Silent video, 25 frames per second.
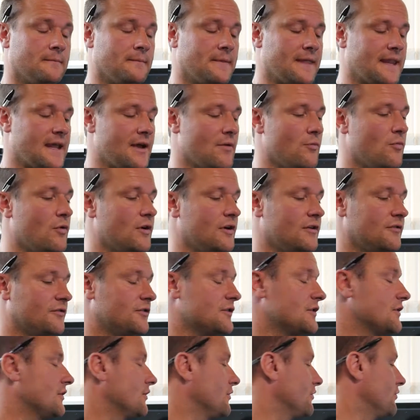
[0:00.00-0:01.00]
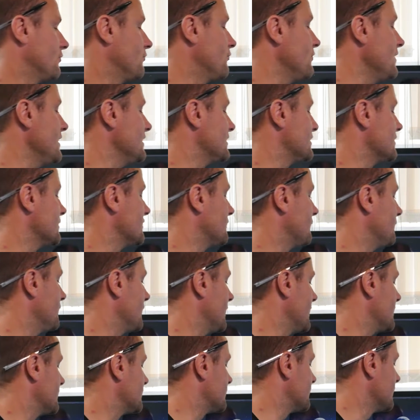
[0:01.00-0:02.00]
And one of the reasons for
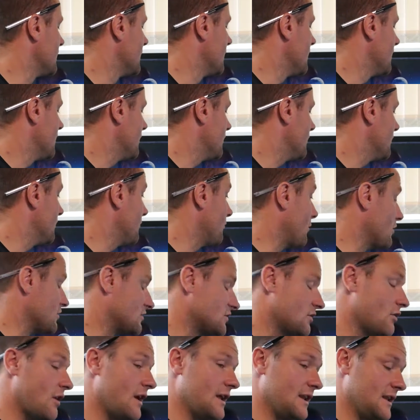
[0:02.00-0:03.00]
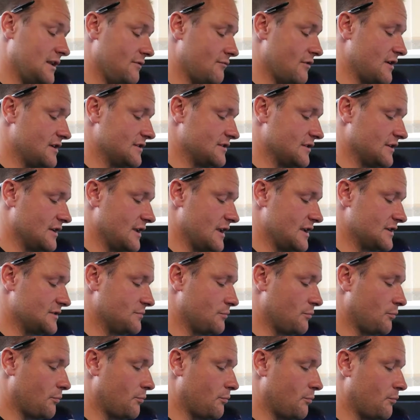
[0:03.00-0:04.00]
this, the most likely reason, is
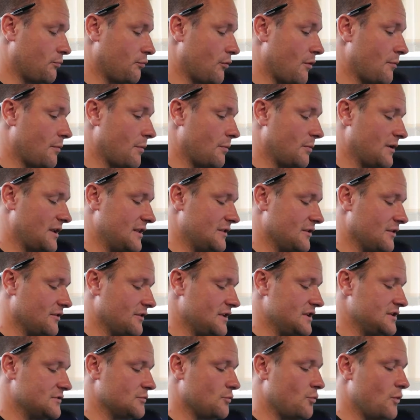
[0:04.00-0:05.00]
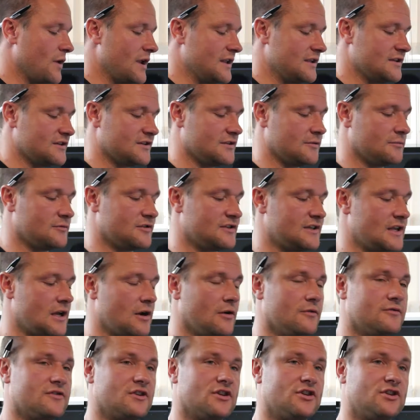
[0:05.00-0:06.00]
probably that these winds
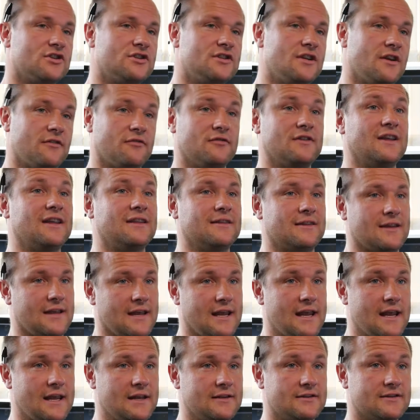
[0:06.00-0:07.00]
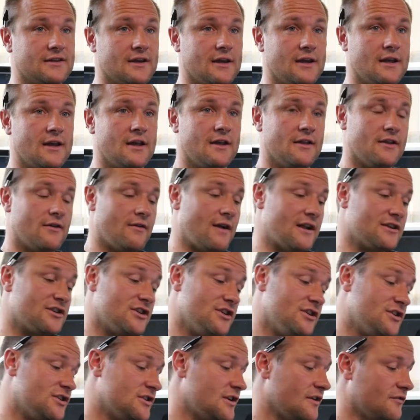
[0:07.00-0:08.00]
themselves are shifting the heat. They're
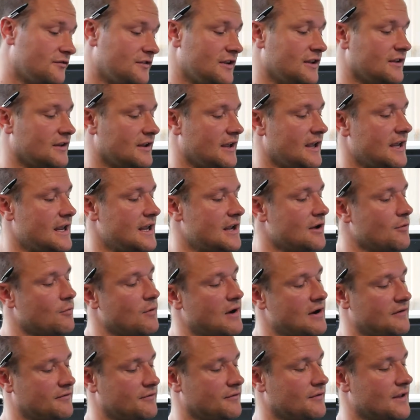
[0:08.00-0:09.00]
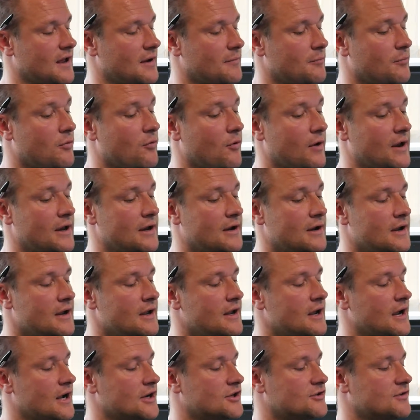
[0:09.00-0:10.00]
actually shifting the heat away from that point
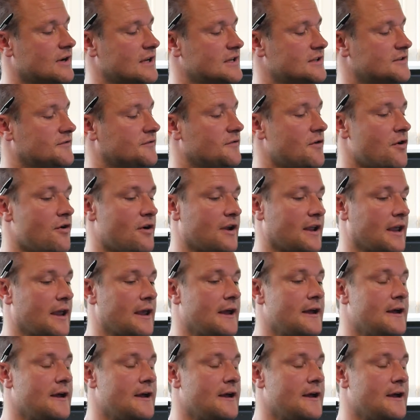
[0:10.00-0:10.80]
and transferring it.